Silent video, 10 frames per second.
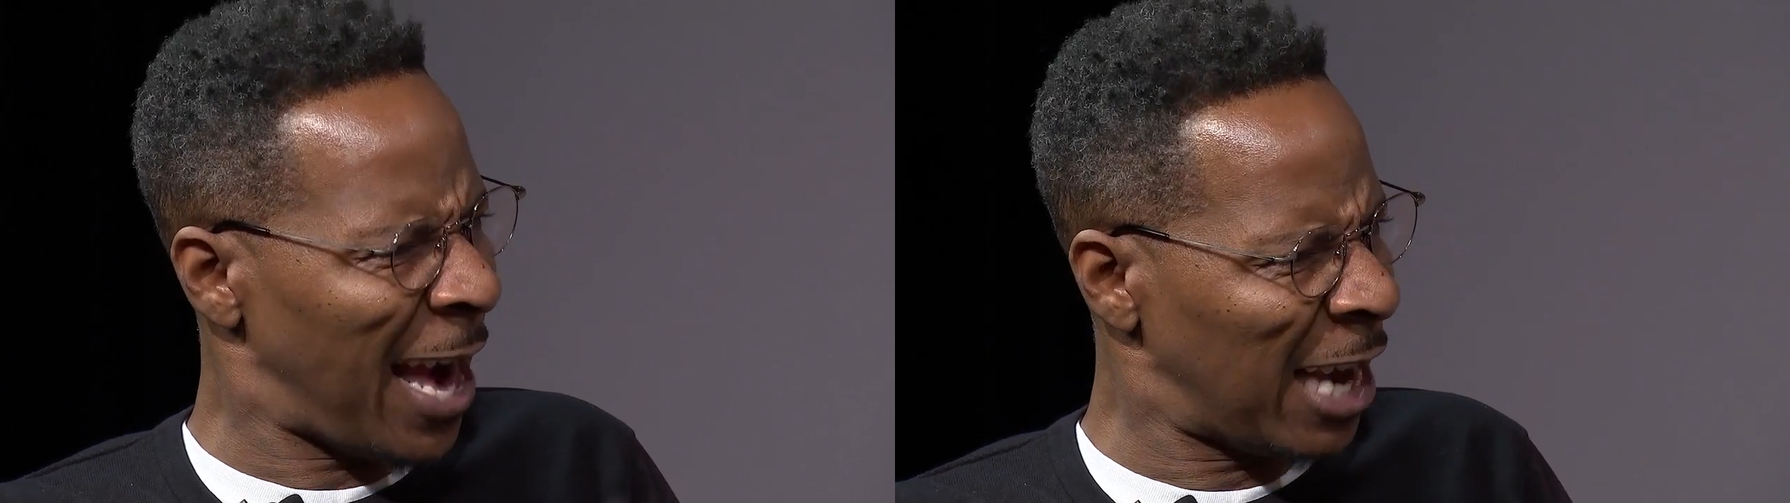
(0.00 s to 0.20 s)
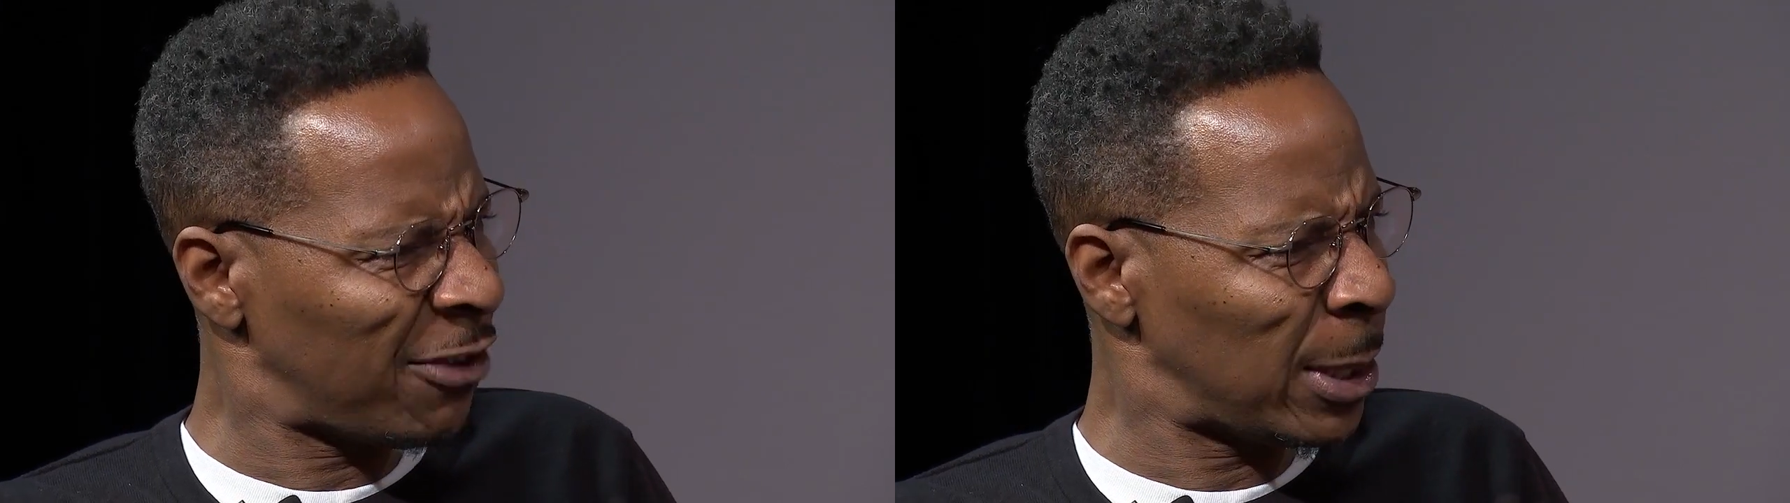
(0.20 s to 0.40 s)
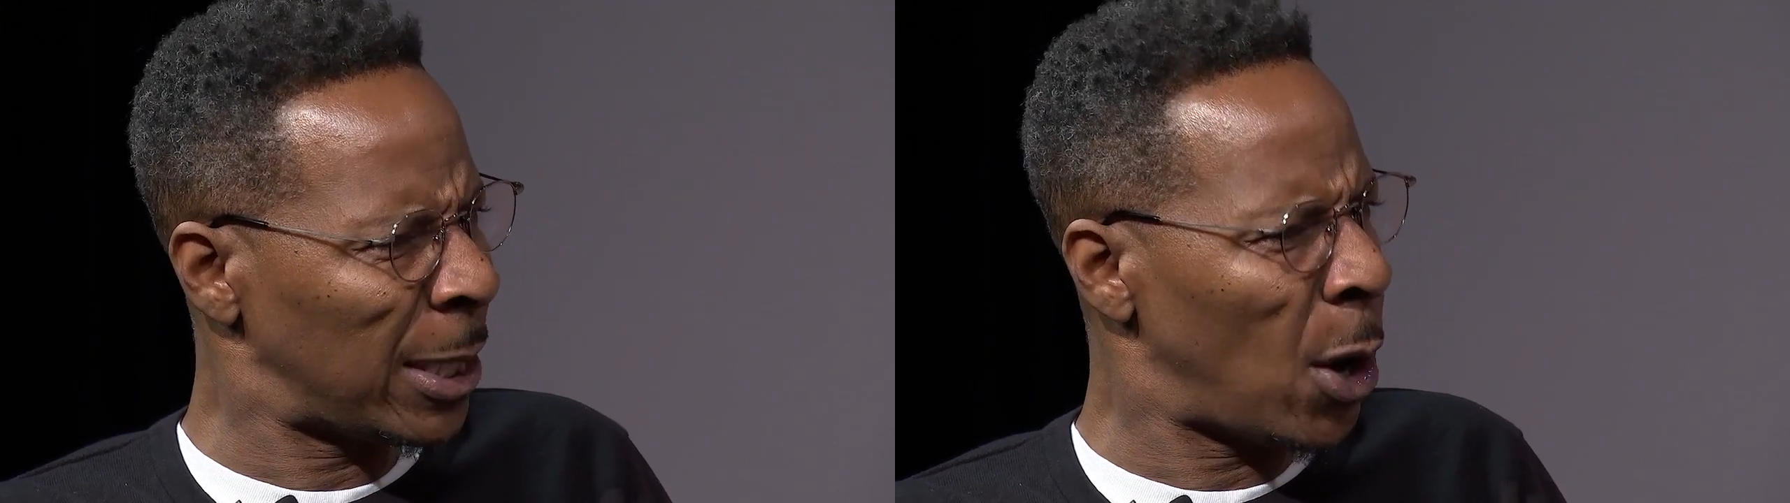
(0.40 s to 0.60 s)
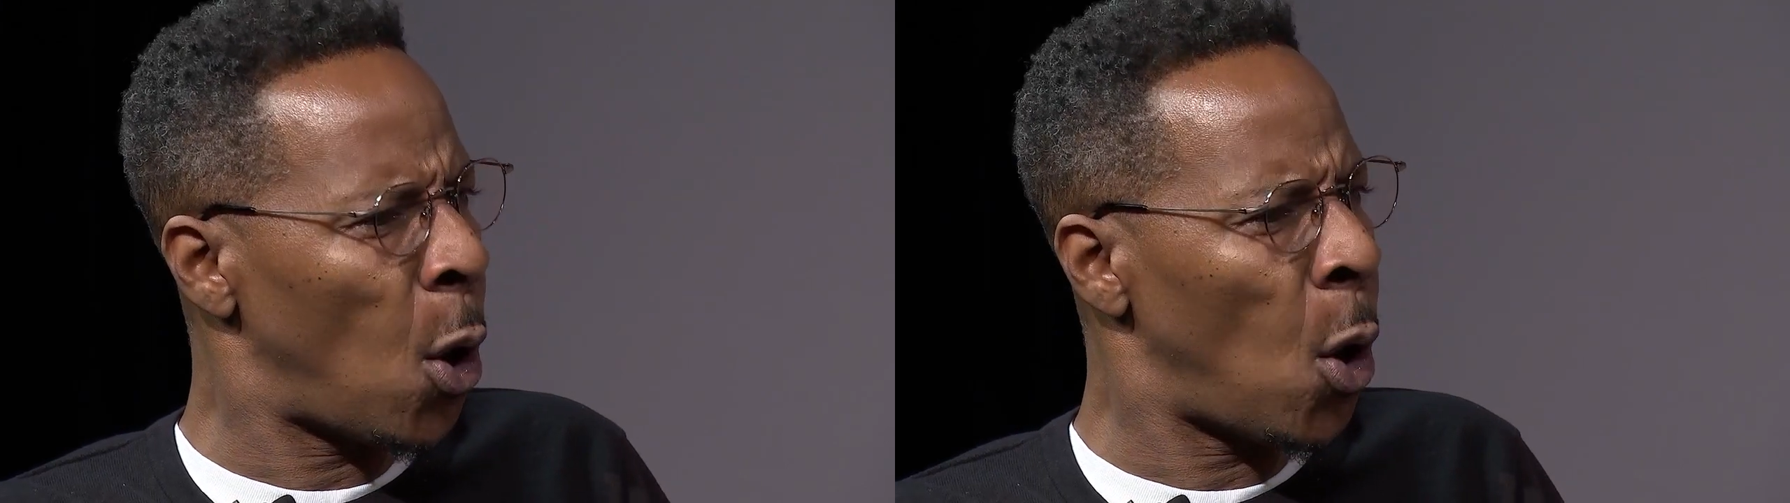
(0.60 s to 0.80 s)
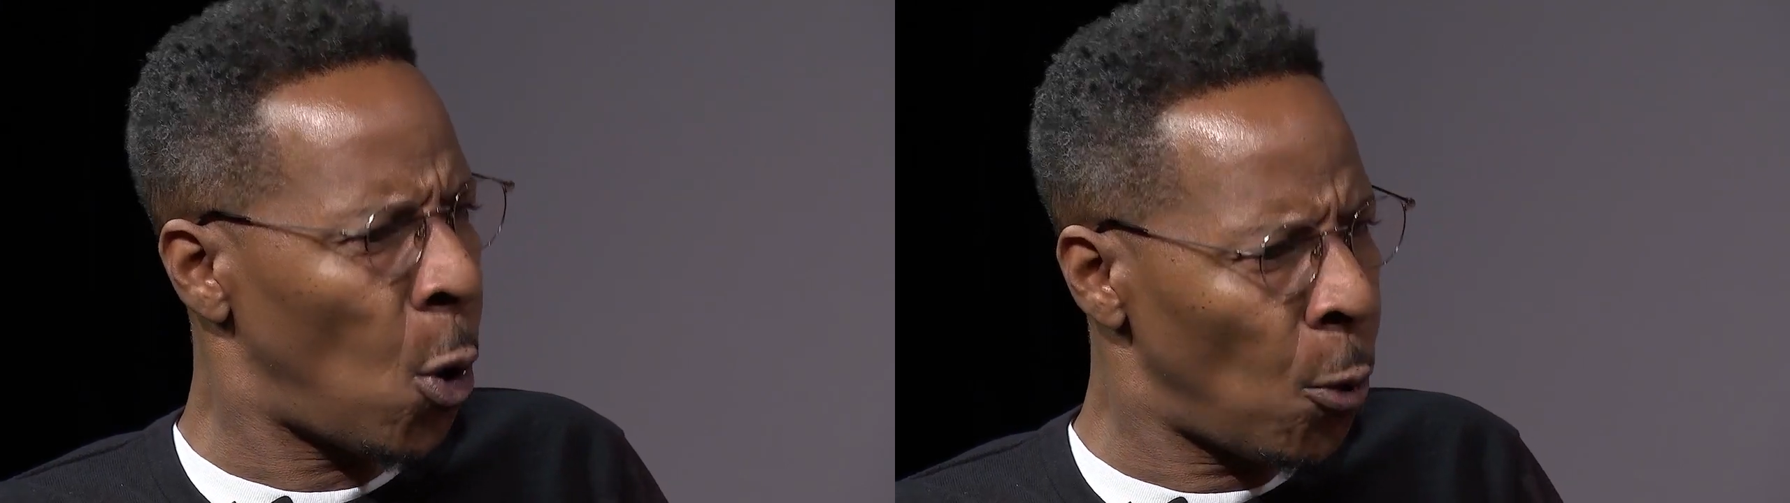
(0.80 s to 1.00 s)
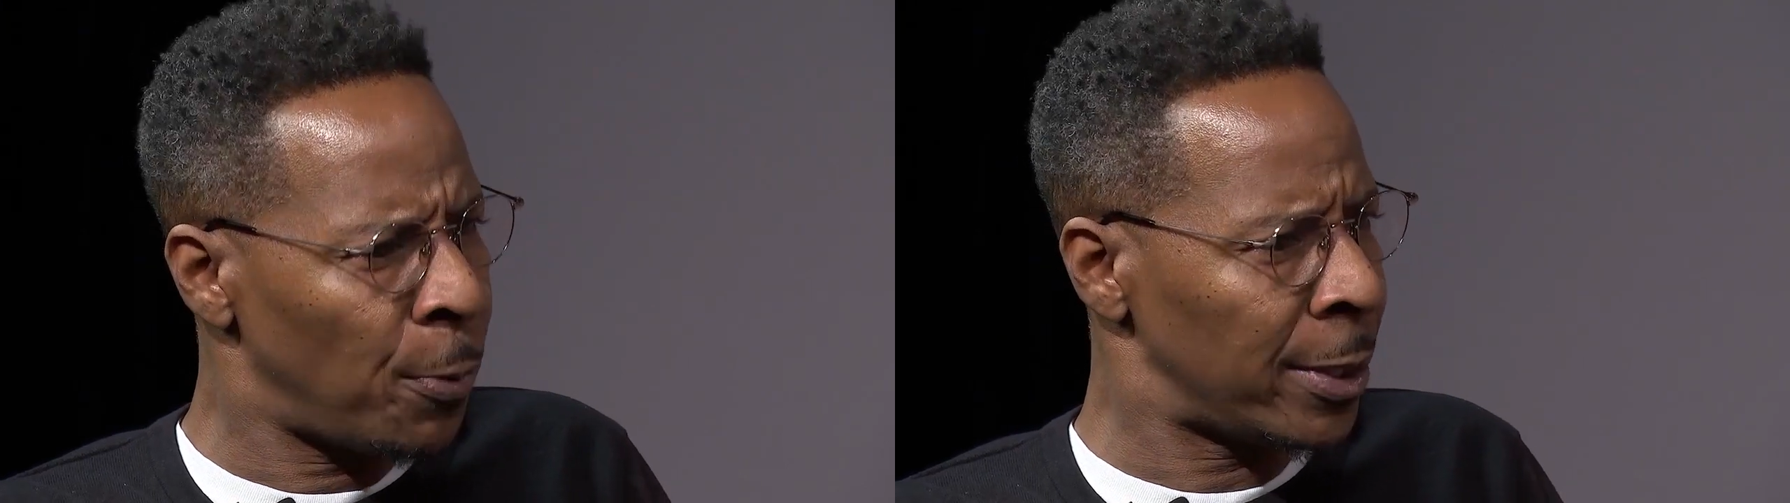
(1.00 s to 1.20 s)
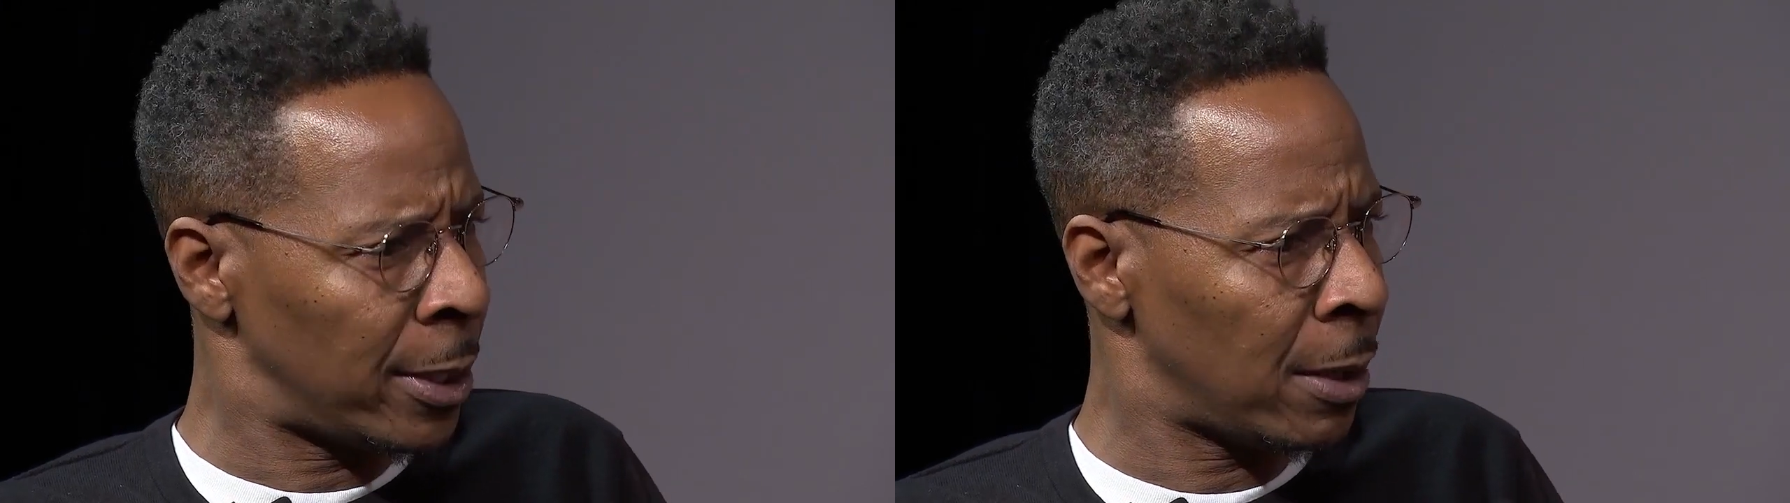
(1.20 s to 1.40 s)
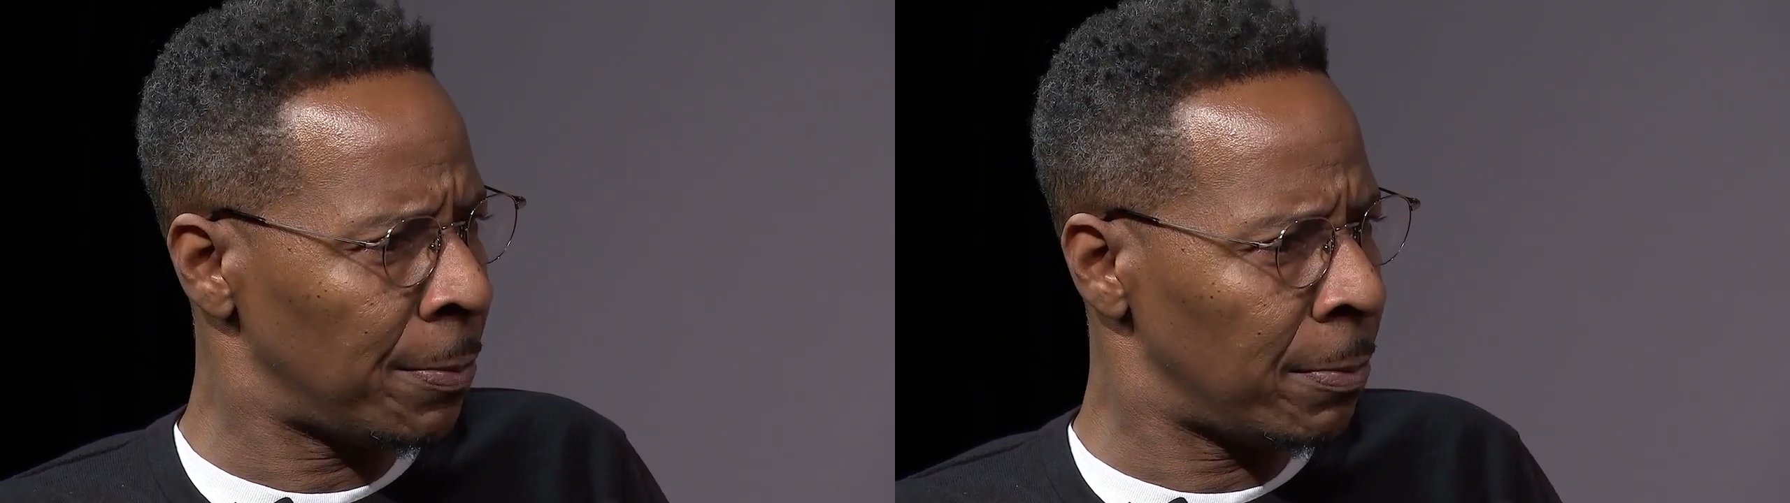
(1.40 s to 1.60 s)
actually opened
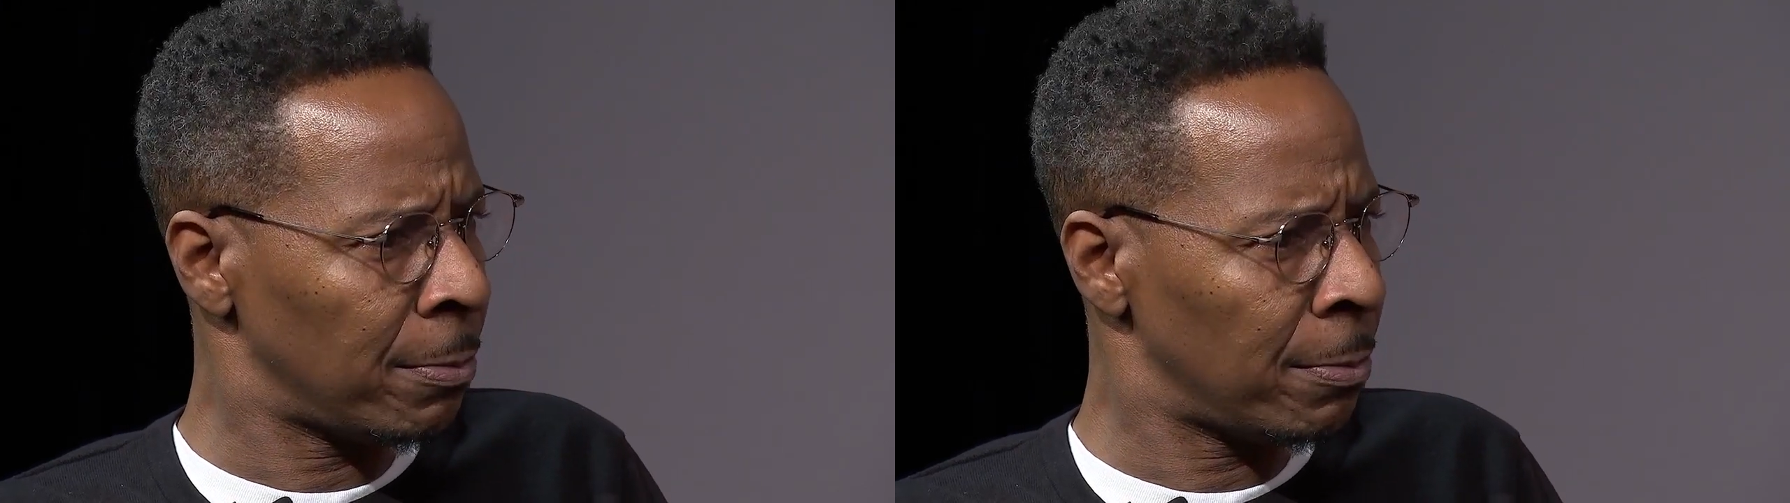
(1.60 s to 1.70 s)
up